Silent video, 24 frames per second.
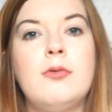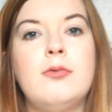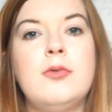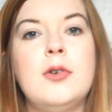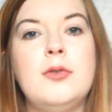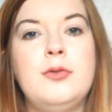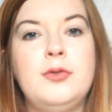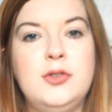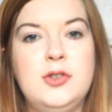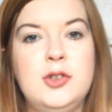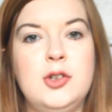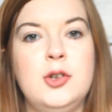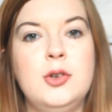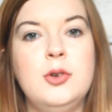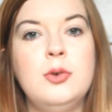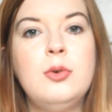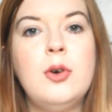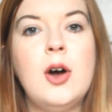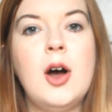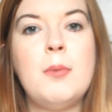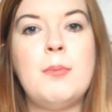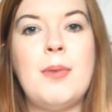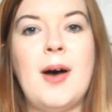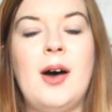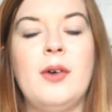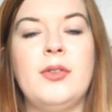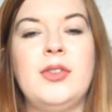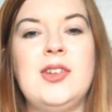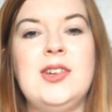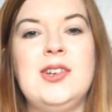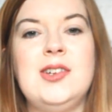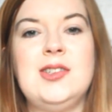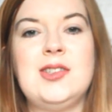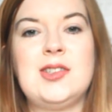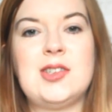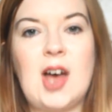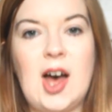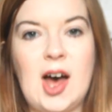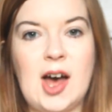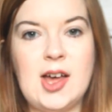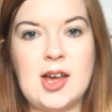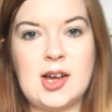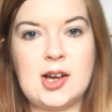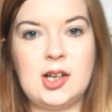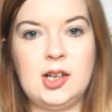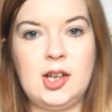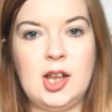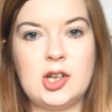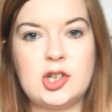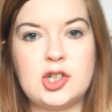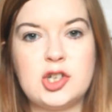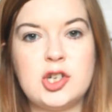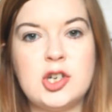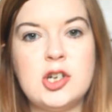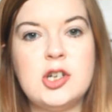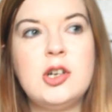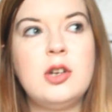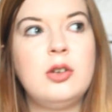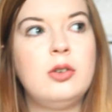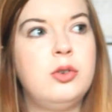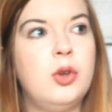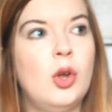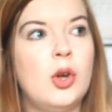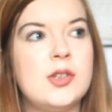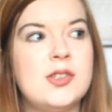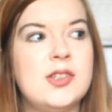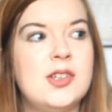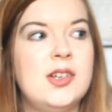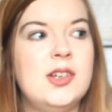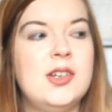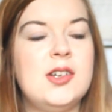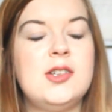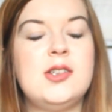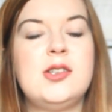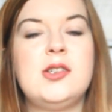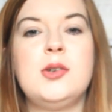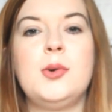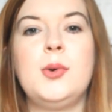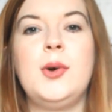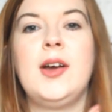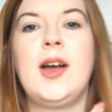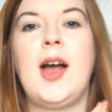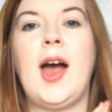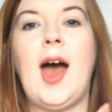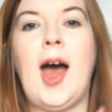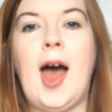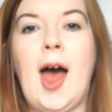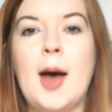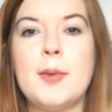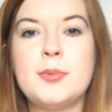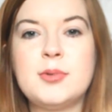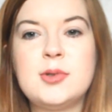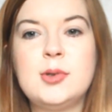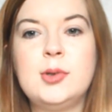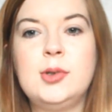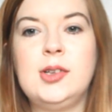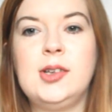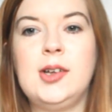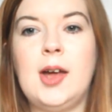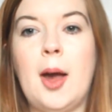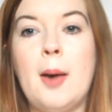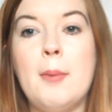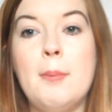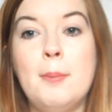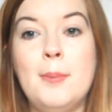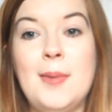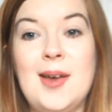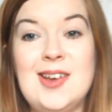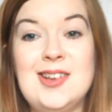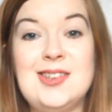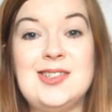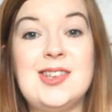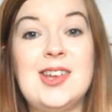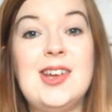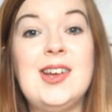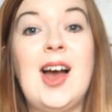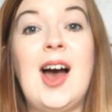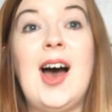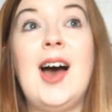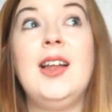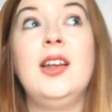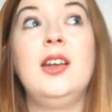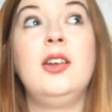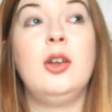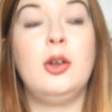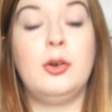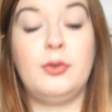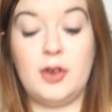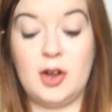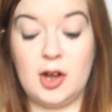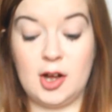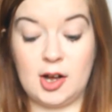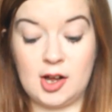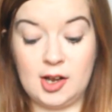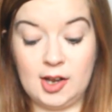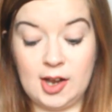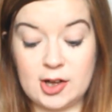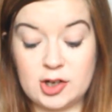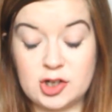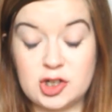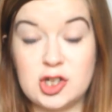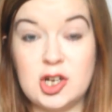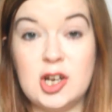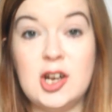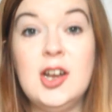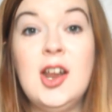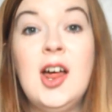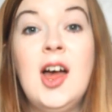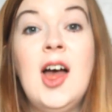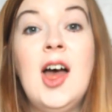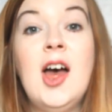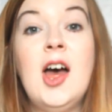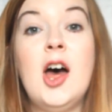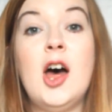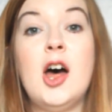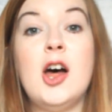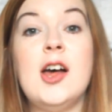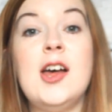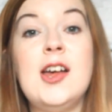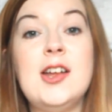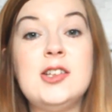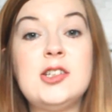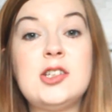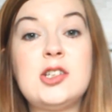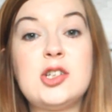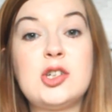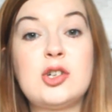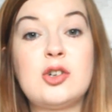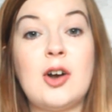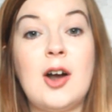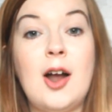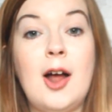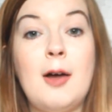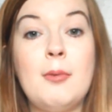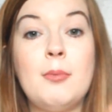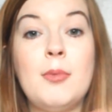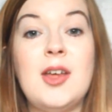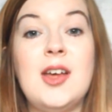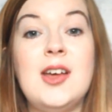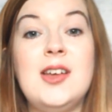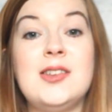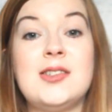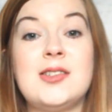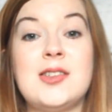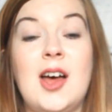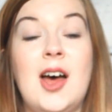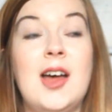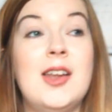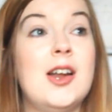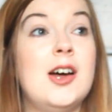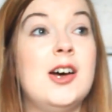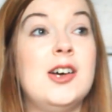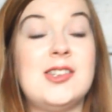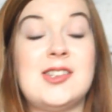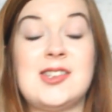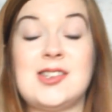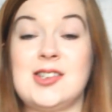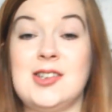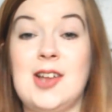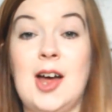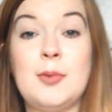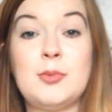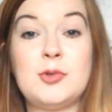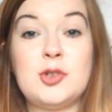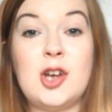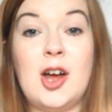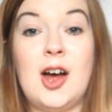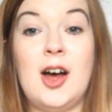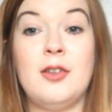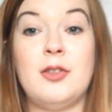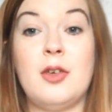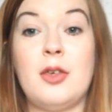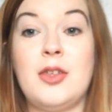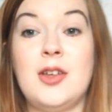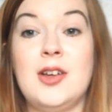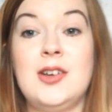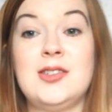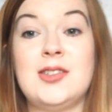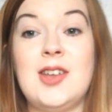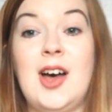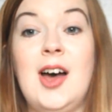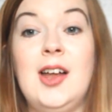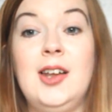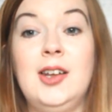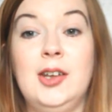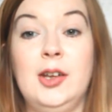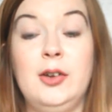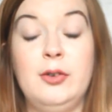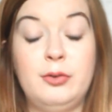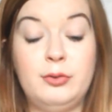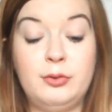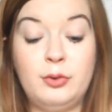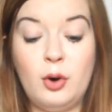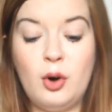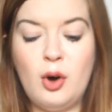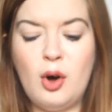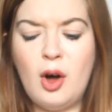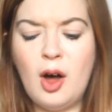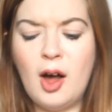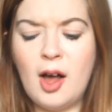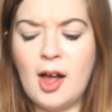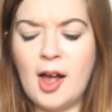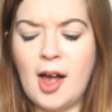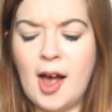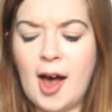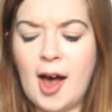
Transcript: review about the entire collection, Lottie is doing absolutely amazing. I love her collection. Her Instagram is and her Snapchat are the things that I live for.